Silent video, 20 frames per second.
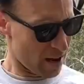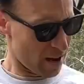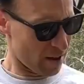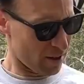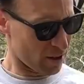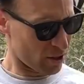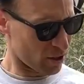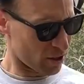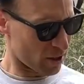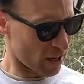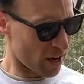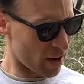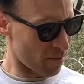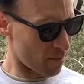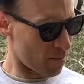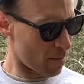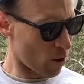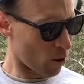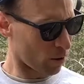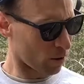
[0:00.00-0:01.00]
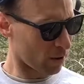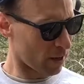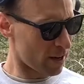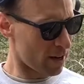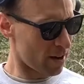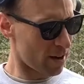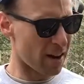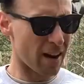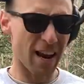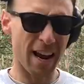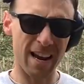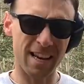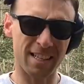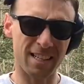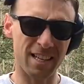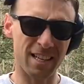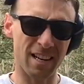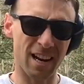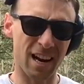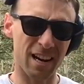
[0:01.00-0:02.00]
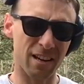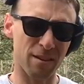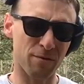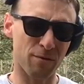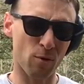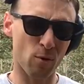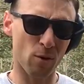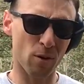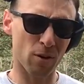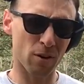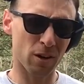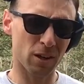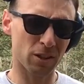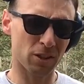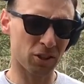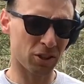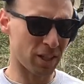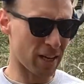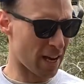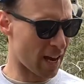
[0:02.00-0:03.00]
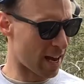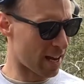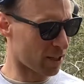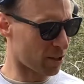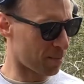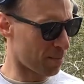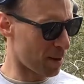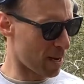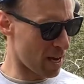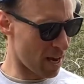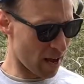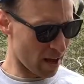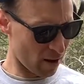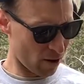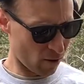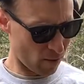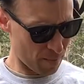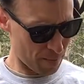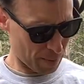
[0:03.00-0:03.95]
This is a Marlin 1894CSBL.